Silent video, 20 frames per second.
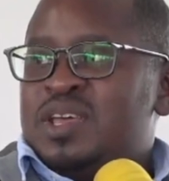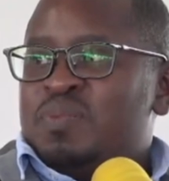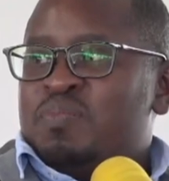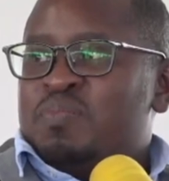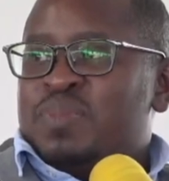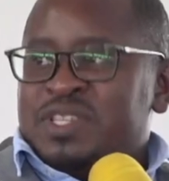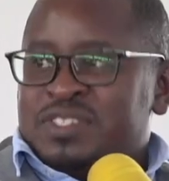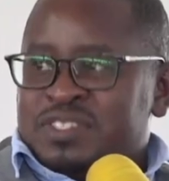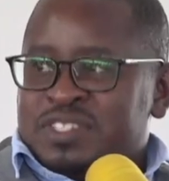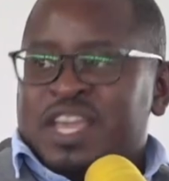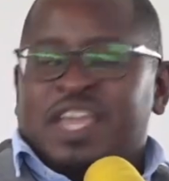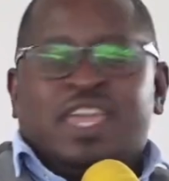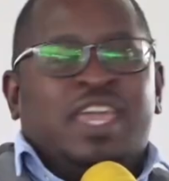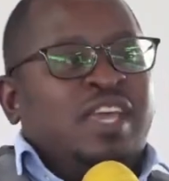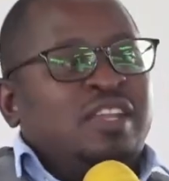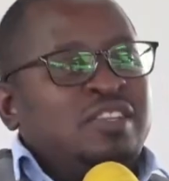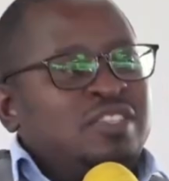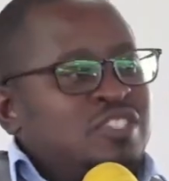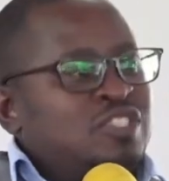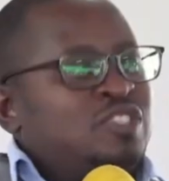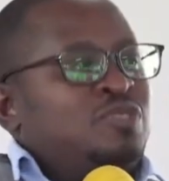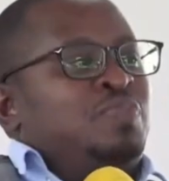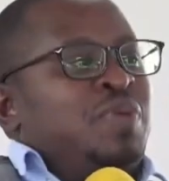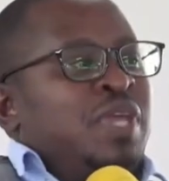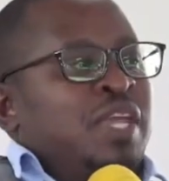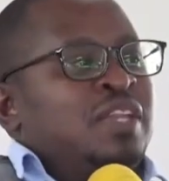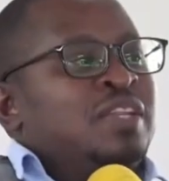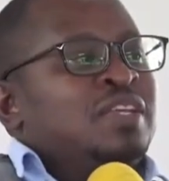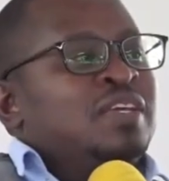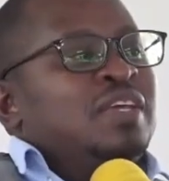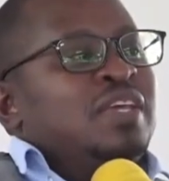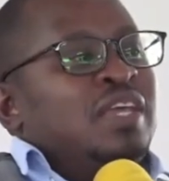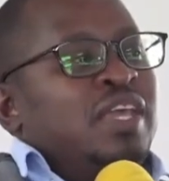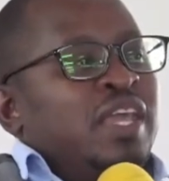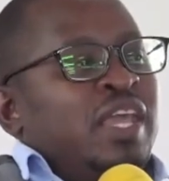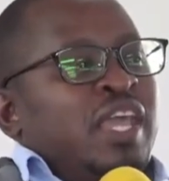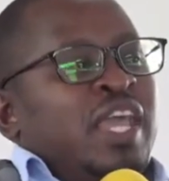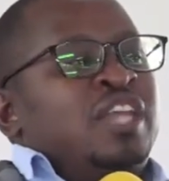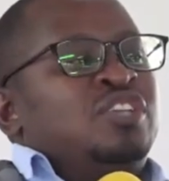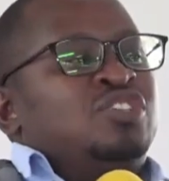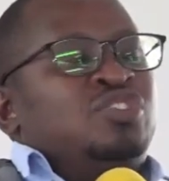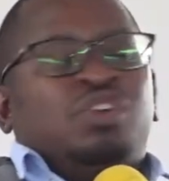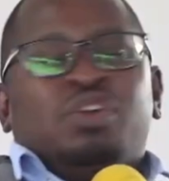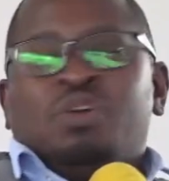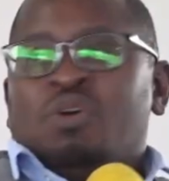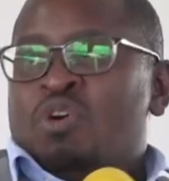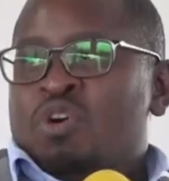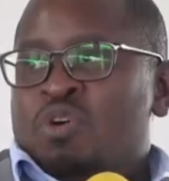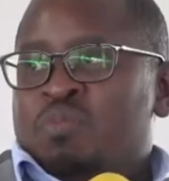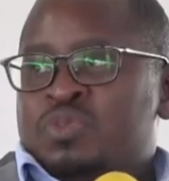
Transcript: per second speed into your home.